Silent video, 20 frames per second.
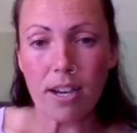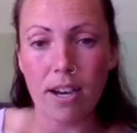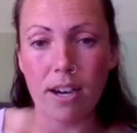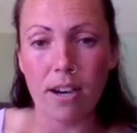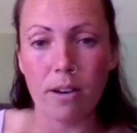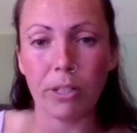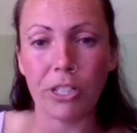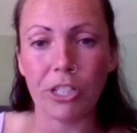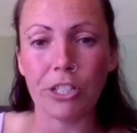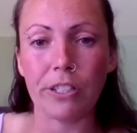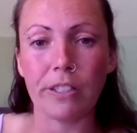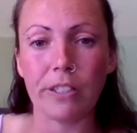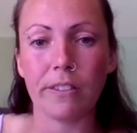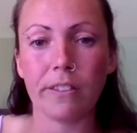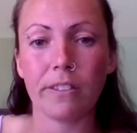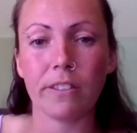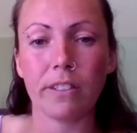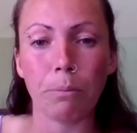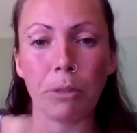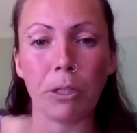uh, which
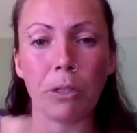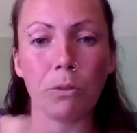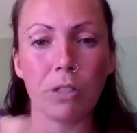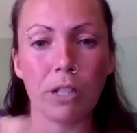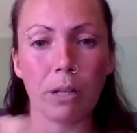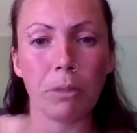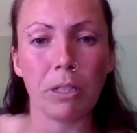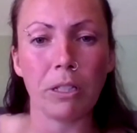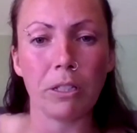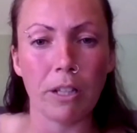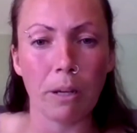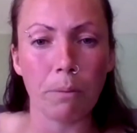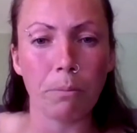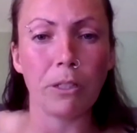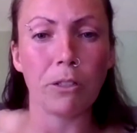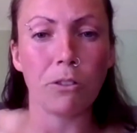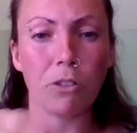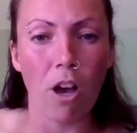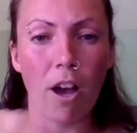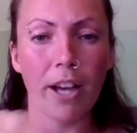is
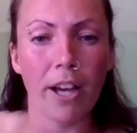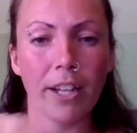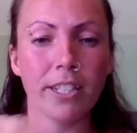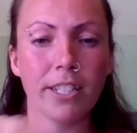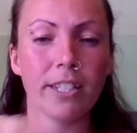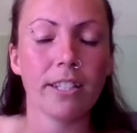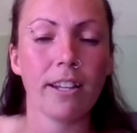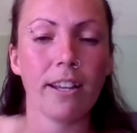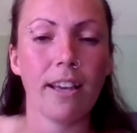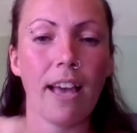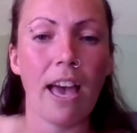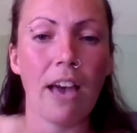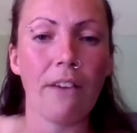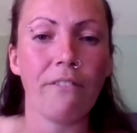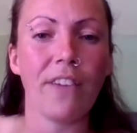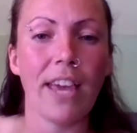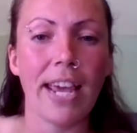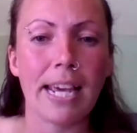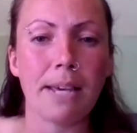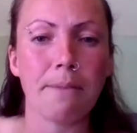
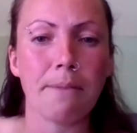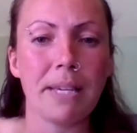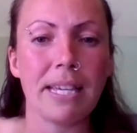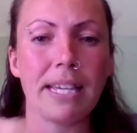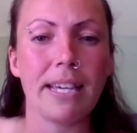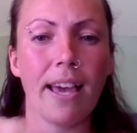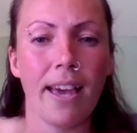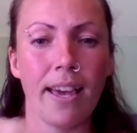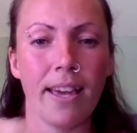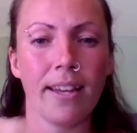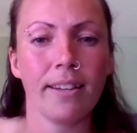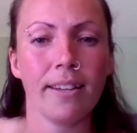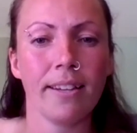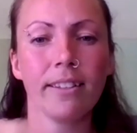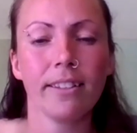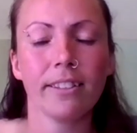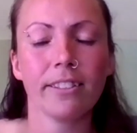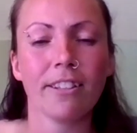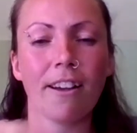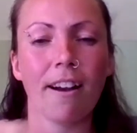
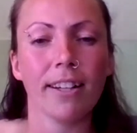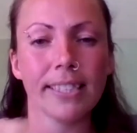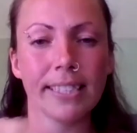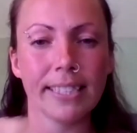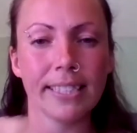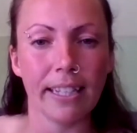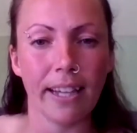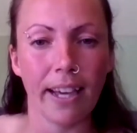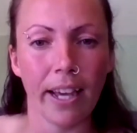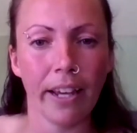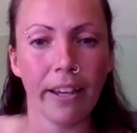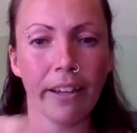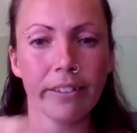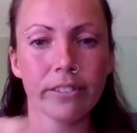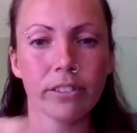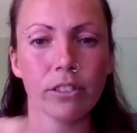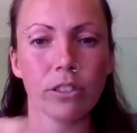www.fabn.ca.